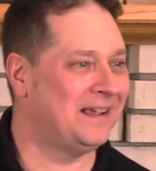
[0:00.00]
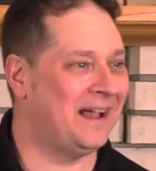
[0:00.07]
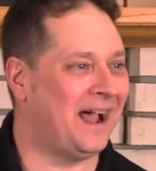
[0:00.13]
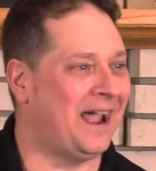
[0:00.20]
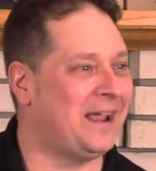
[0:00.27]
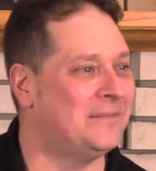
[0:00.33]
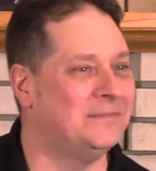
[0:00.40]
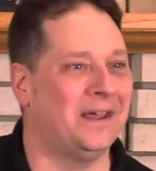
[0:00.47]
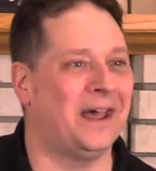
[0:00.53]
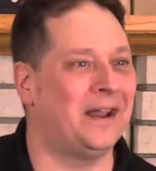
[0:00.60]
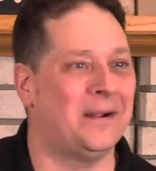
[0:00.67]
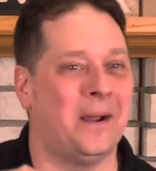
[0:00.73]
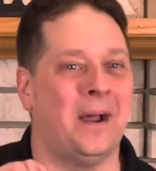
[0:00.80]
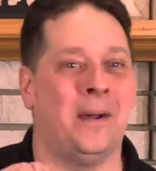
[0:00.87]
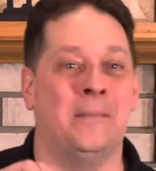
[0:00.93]
I am
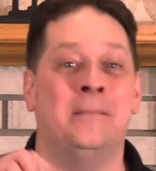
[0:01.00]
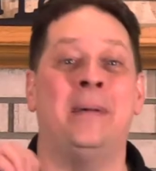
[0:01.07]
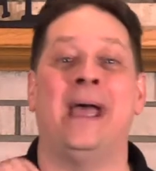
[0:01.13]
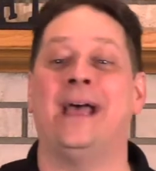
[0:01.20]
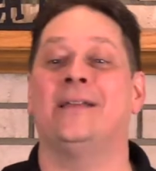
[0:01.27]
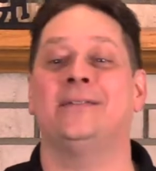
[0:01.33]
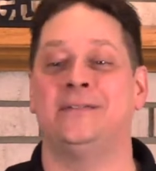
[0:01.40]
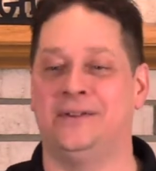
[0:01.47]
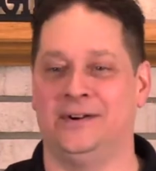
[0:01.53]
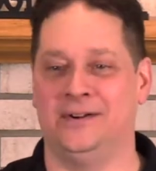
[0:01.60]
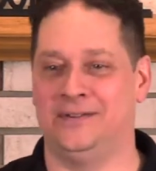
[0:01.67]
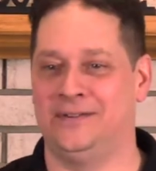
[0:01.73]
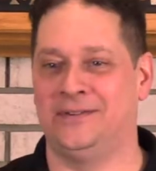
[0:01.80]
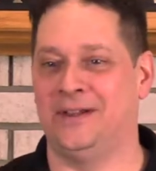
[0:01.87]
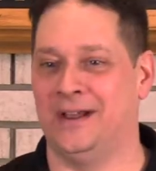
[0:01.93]
not a, a
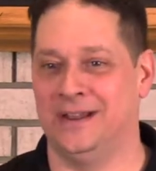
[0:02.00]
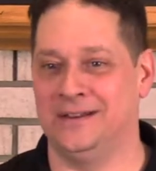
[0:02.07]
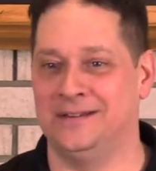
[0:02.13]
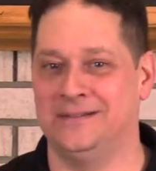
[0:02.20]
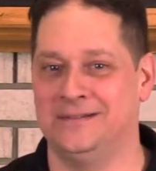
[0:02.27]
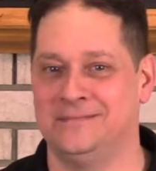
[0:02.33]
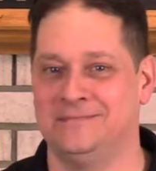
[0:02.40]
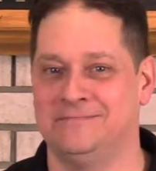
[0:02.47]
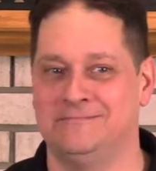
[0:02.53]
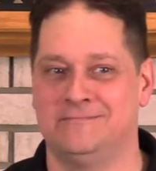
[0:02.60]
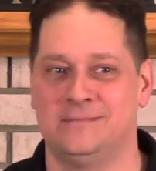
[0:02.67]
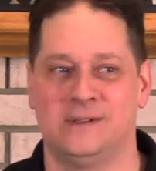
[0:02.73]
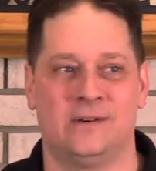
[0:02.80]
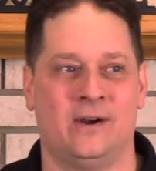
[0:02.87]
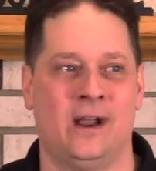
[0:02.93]
bastard son,
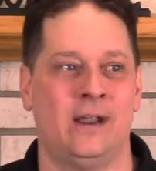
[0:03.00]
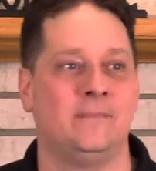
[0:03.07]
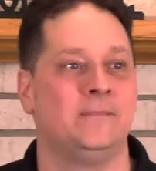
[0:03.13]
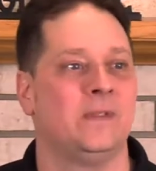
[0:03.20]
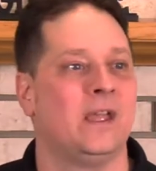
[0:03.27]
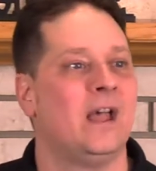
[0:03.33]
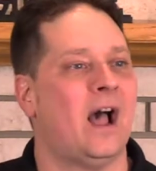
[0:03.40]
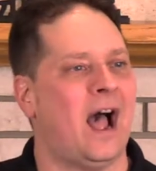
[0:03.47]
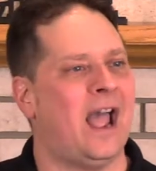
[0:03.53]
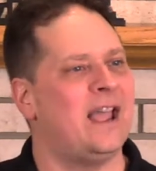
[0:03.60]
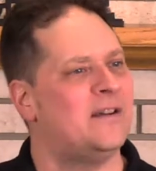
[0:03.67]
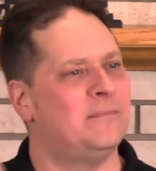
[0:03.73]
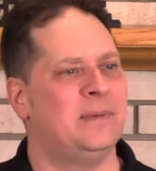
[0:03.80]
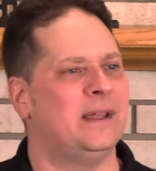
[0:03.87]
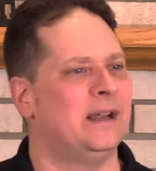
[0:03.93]
right? I
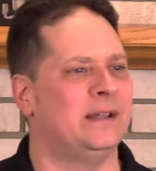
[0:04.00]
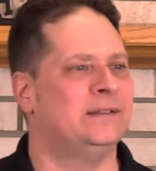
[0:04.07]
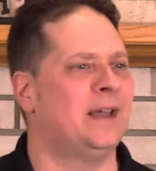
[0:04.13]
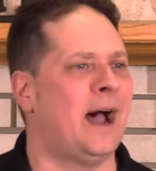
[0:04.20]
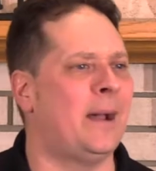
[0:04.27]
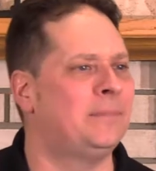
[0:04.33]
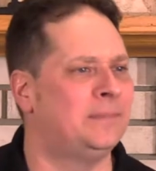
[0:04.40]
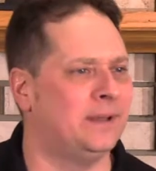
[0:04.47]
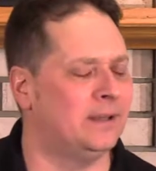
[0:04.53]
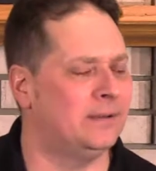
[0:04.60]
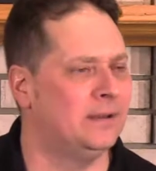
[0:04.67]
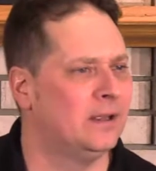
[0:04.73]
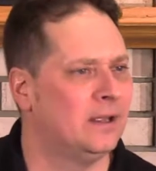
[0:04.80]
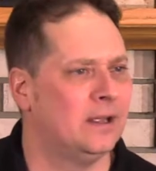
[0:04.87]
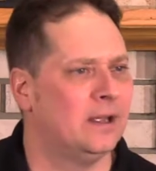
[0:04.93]
have been adopted
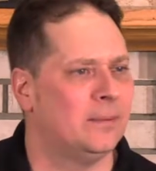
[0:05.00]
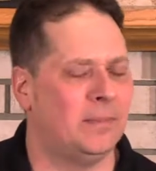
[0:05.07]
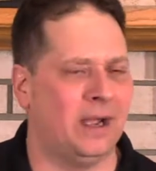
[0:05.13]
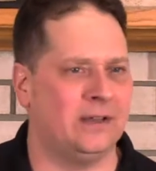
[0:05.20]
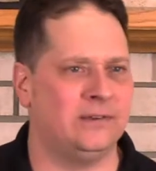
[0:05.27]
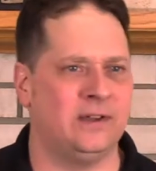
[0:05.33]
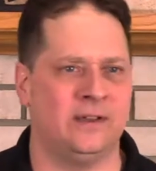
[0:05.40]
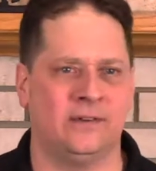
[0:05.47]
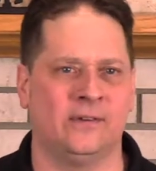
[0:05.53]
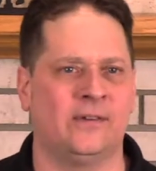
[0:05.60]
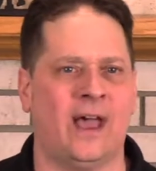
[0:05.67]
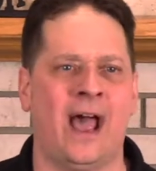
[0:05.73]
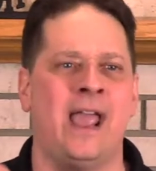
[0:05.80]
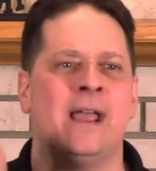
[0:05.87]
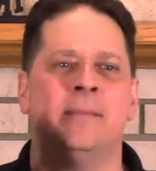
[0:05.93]
by Jesus.
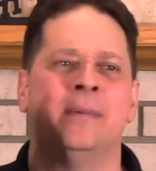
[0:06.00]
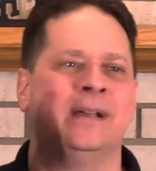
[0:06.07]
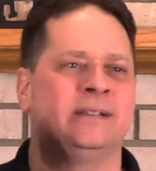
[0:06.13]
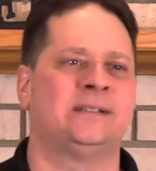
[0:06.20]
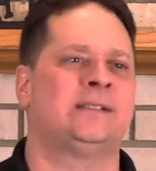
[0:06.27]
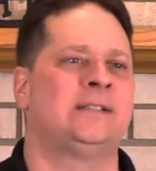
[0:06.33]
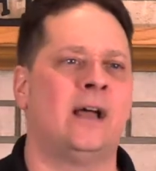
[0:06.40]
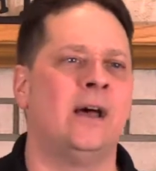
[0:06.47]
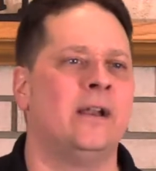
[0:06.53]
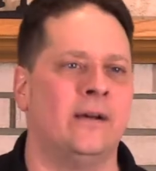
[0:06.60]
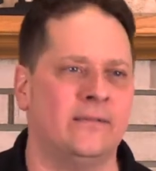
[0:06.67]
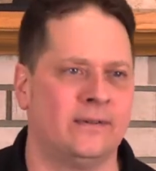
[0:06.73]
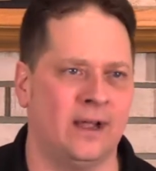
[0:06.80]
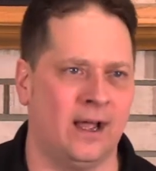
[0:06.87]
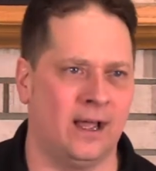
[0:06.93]
I am a son
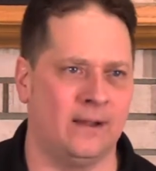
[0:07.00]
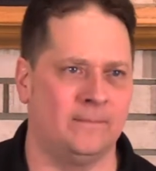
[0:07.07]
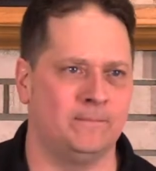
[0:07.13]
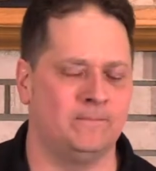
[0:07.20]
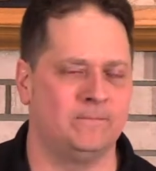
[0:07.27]
of God.